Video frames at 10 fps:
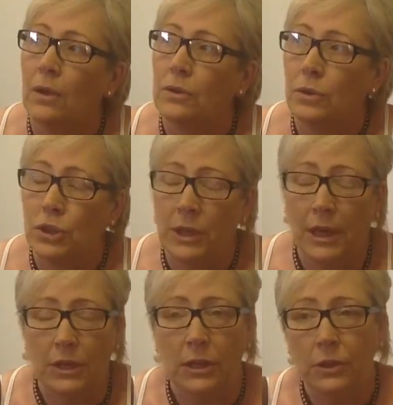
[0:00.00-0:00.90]
So she
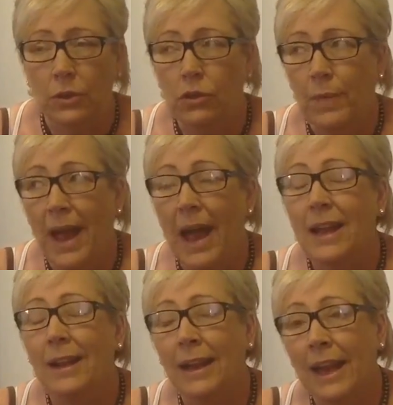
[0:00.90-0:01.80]
initially told me,
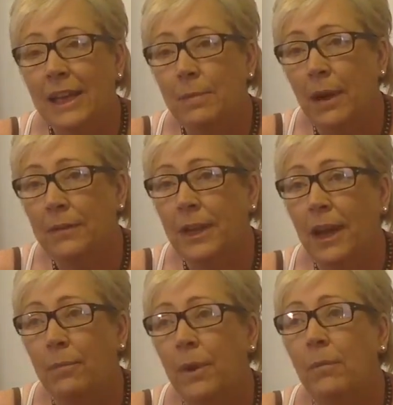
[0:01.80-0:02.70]
I'd like to be able to
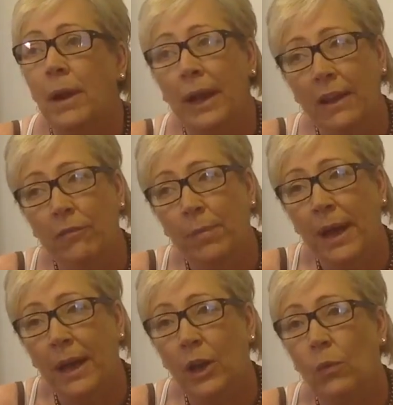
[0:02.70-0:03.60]
get a bit of my life
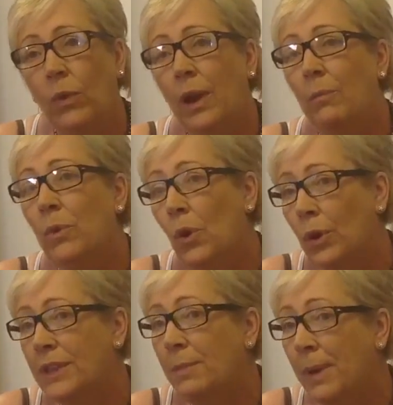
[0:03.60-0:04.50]
back, where I'm
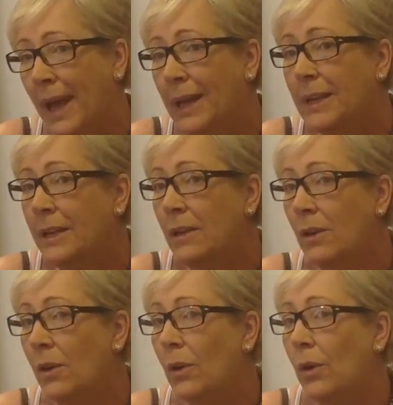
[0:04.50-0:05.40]
not
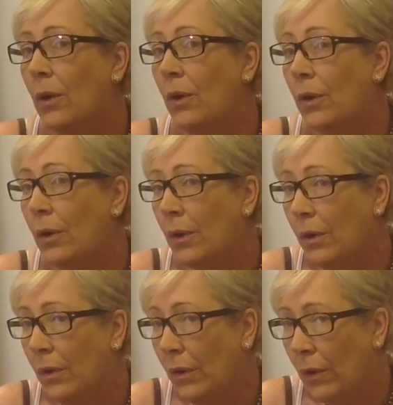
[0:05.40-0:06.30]
dependent
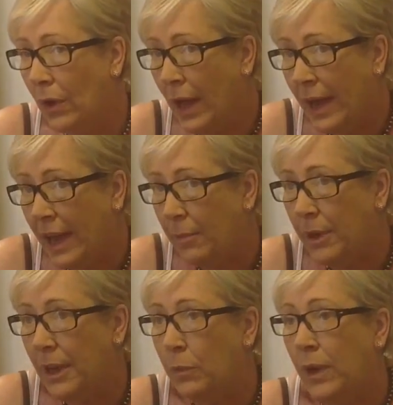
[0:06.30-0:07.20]
on
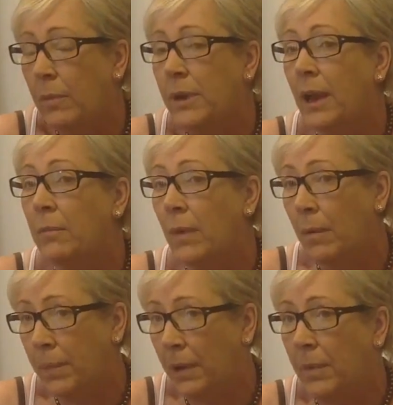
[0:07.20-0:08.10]
anybody, where I'm getting
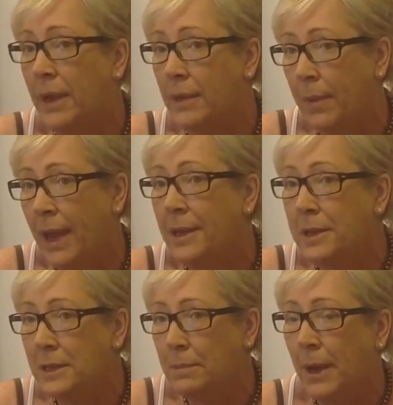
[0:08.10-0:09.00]
a bit of my
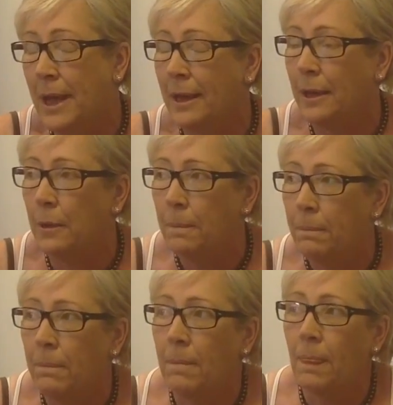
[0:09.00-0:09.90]
independence back.
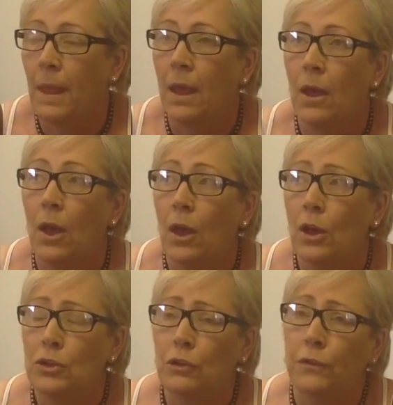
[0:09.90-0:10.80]

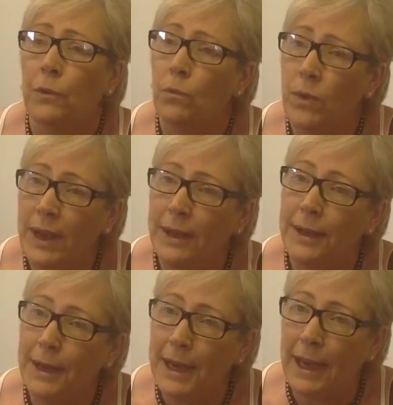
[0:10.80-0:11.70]
So from week
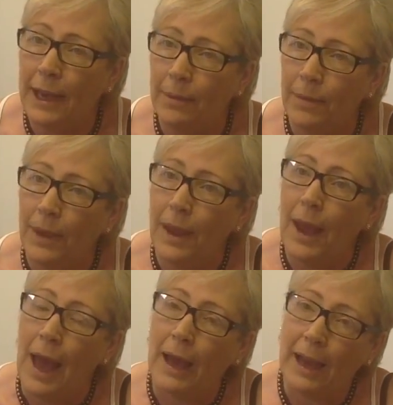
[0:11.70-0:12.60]
3,
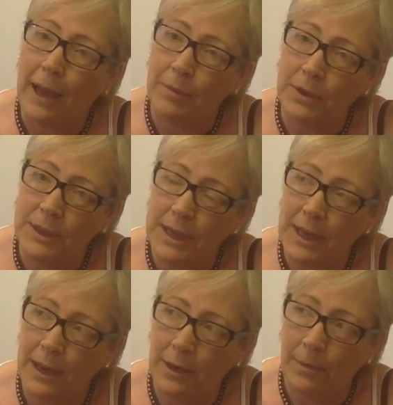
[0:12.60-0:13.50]
I kept on
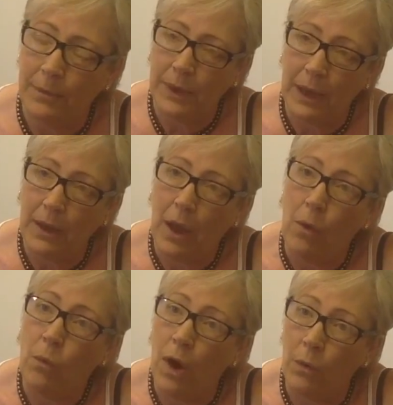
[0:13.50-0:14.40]
saying to her, right,
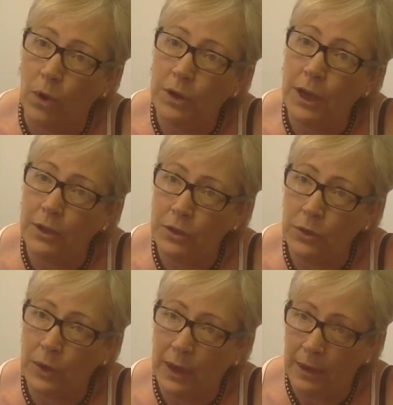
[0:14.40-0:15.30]
what I want you to
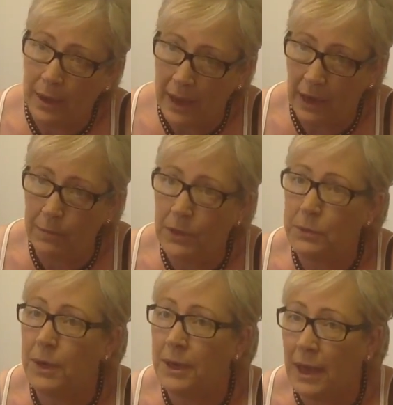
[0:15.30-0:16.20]
do, Helen,
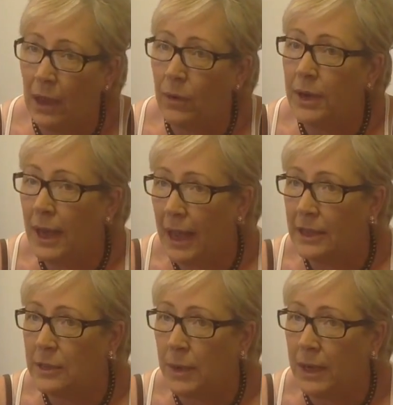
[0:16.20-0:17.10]
between now and
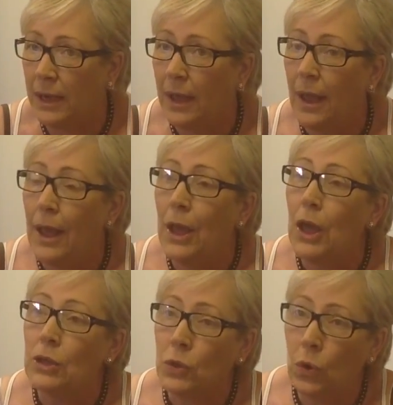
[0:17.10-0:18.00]
next week,
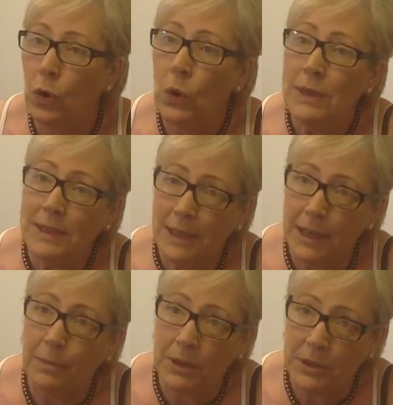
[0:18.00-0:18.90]
is go along and
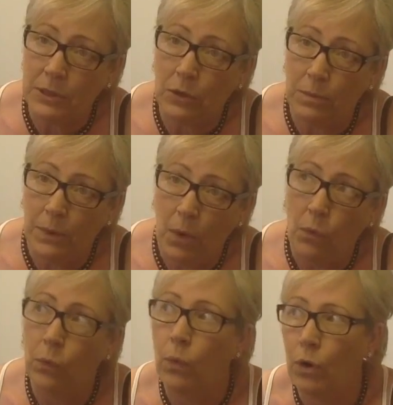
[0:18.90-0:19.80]
sit at the bus stop.
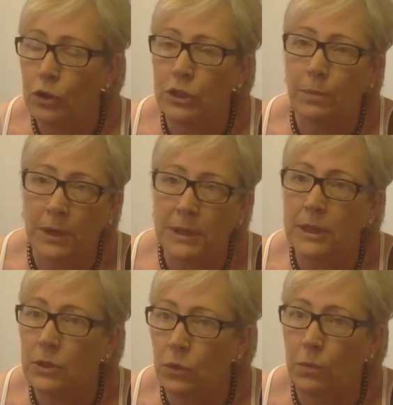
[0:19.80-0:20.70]
Watch the
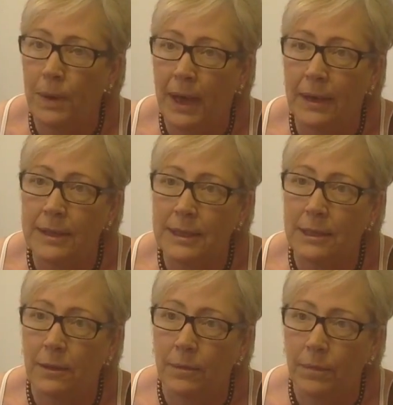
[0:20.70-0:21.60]
buses go
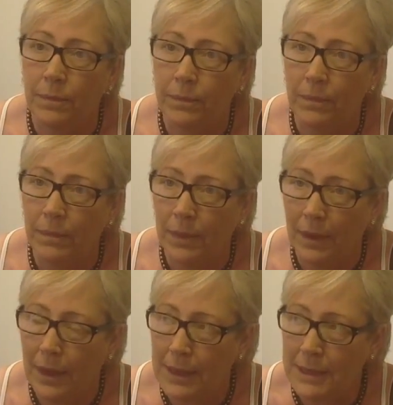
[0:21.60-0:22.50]
past.
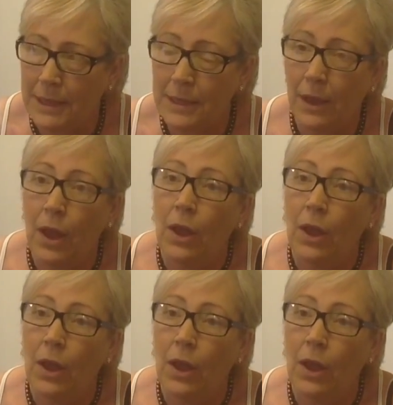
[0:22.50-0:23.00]
I says,